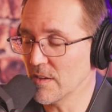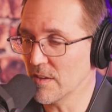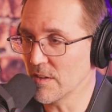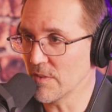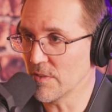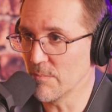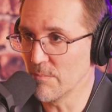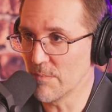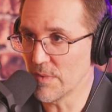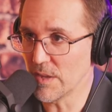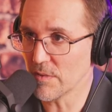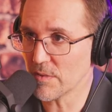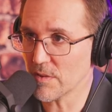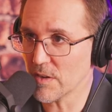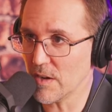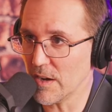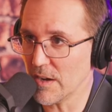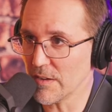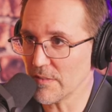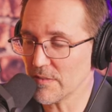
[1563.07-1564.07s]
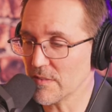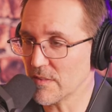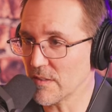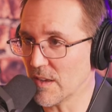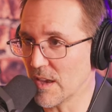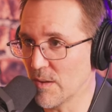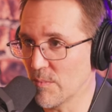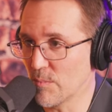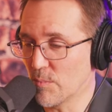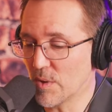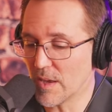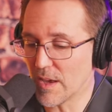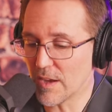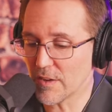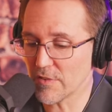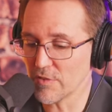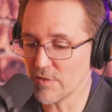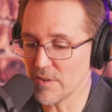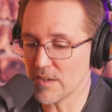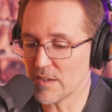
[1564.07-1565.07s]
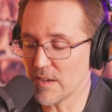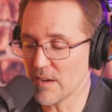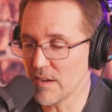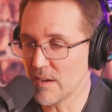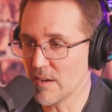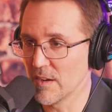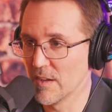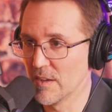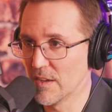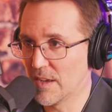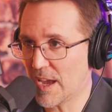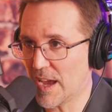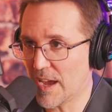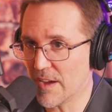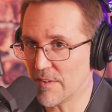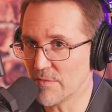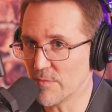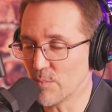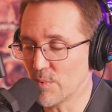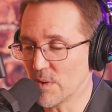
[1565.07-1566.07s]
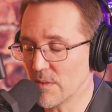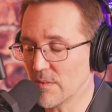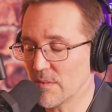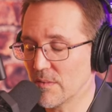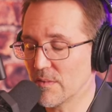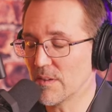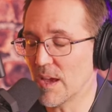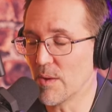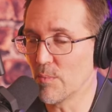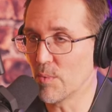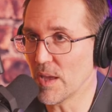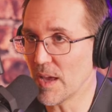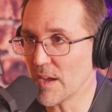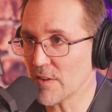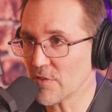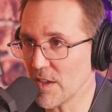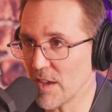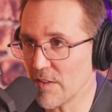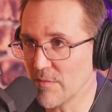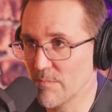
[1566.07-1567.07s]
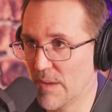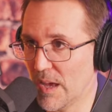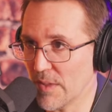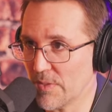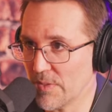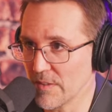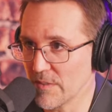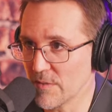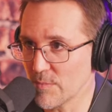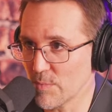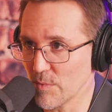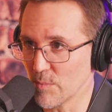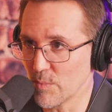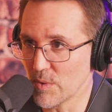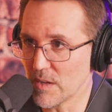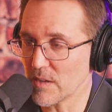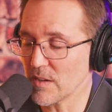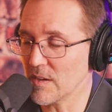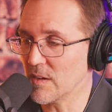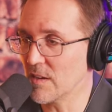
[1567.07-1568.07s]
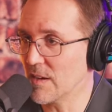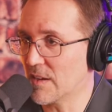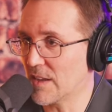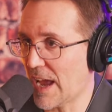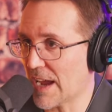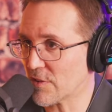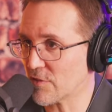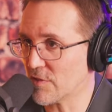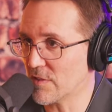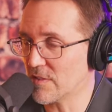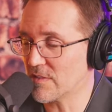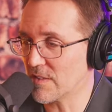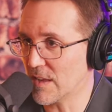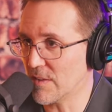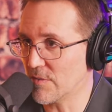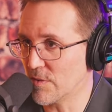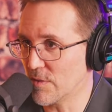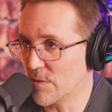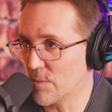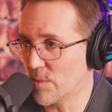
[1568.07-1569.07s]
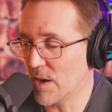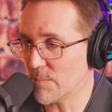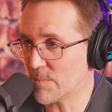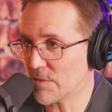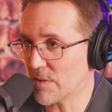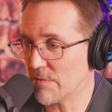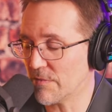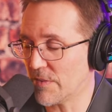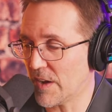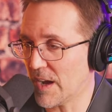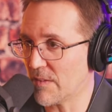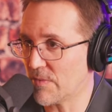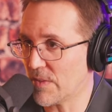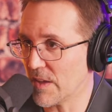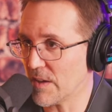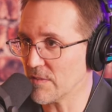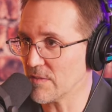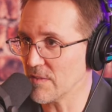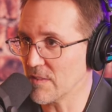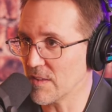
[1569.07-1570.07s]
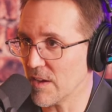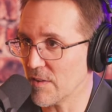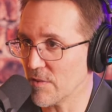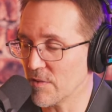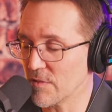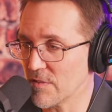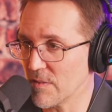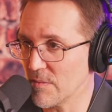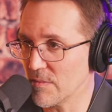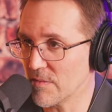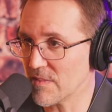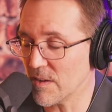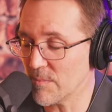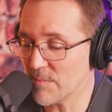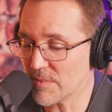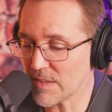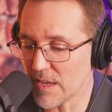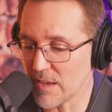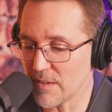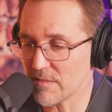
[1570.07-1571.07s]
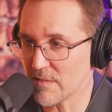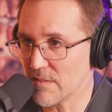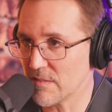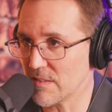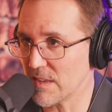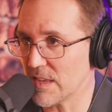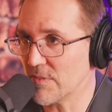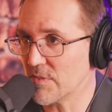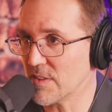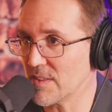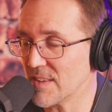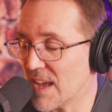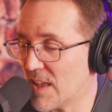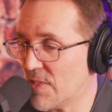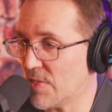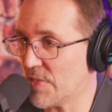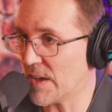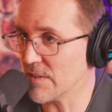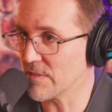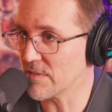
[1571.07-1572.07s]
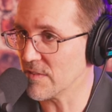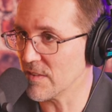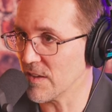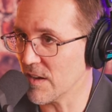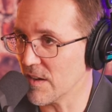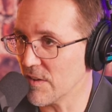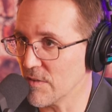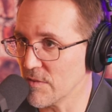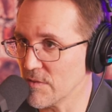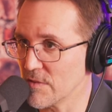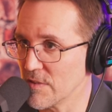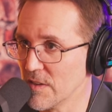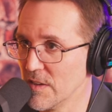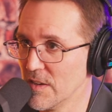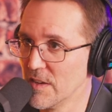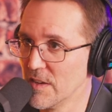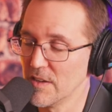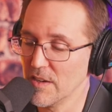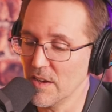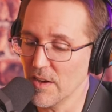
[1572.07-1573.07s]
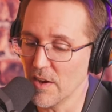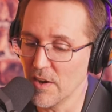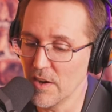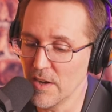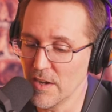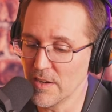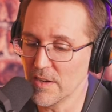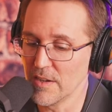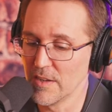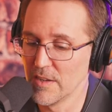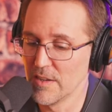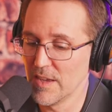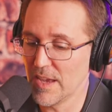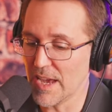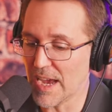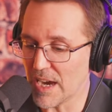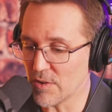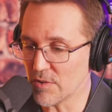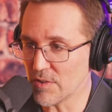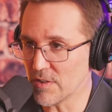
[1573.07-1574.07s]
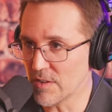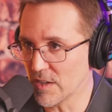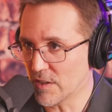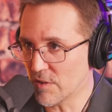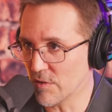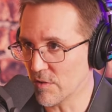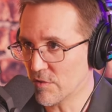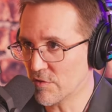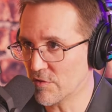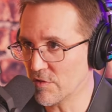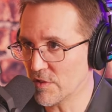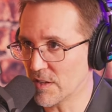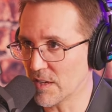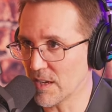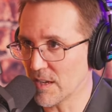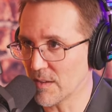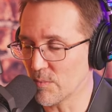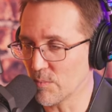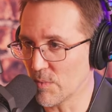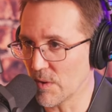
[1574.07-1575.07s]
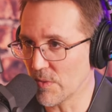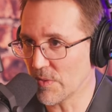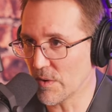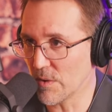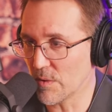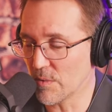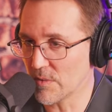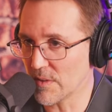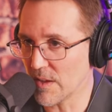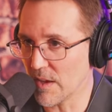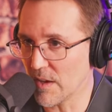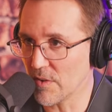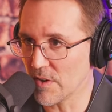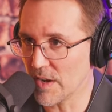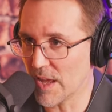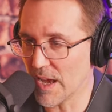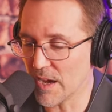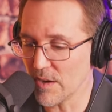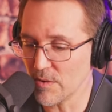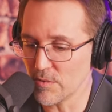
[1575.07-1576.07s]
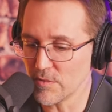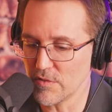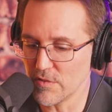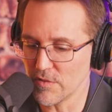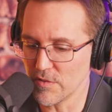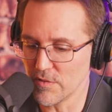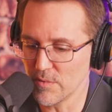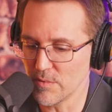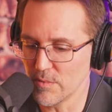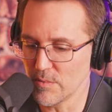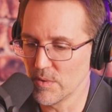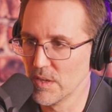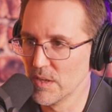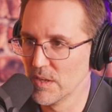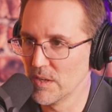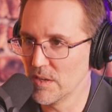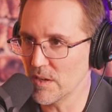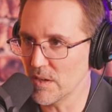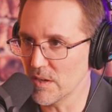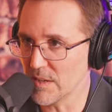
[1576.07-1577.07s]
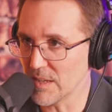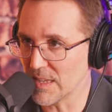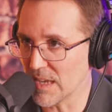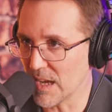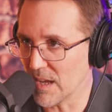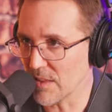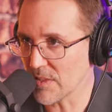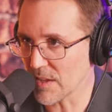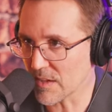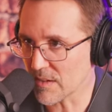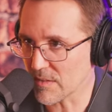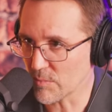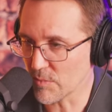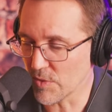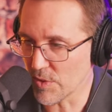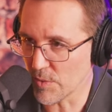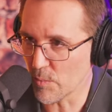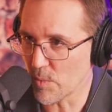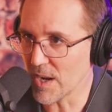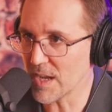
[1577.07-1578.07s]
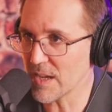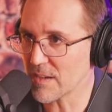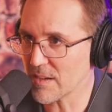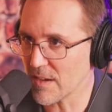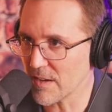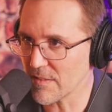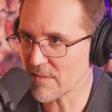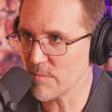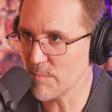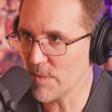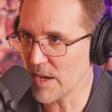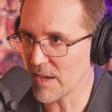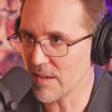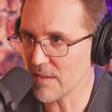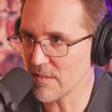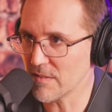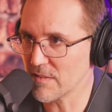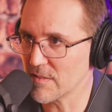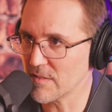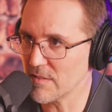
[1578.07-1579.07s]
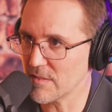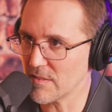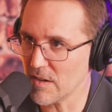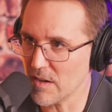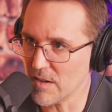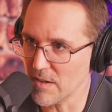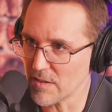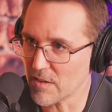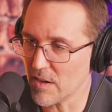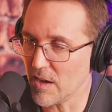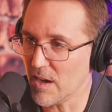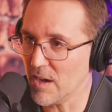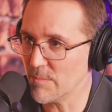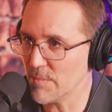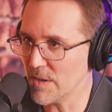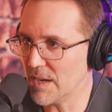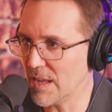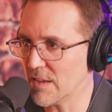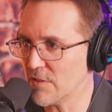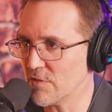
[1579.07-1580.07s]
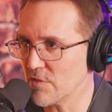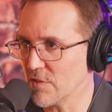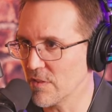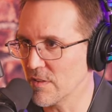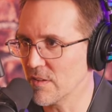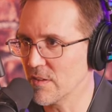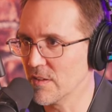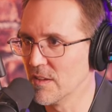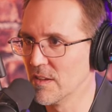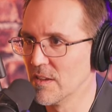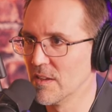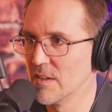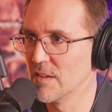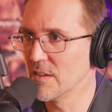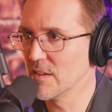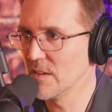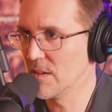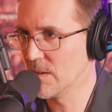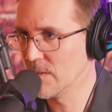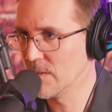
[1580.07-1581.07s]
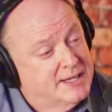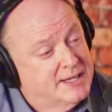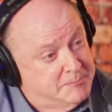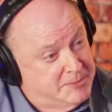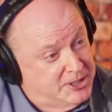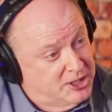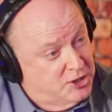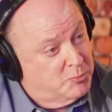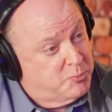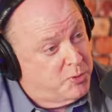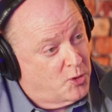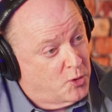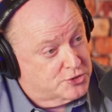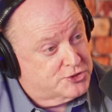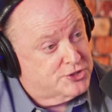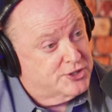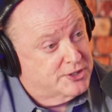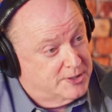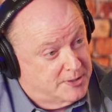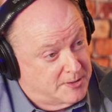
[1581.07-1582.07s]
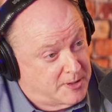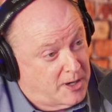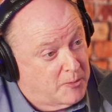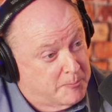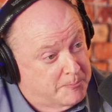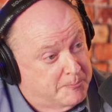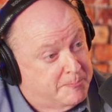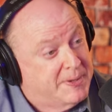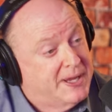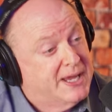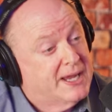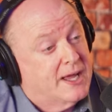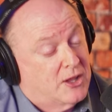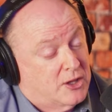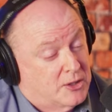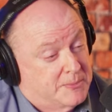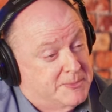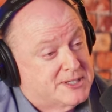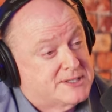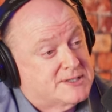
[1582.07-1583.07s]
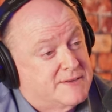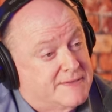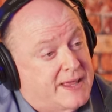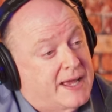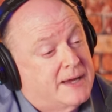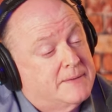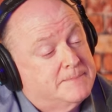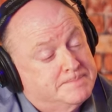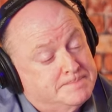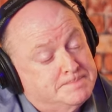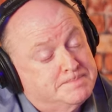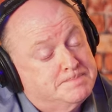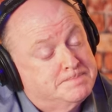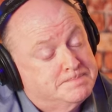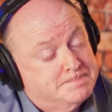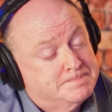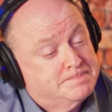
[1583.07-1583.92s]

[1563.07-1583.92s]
Uh, the meal costs, and we actually can have we and we actually have methods where we can actually save you up to $5,000, right. in some cases, even $10,000 on how to negotiate with the hotel and how to uh, get the, mm-hmm. the right customized uh, yeah. uh, combination. And cut meal portion are right. big elements of that. Yeah.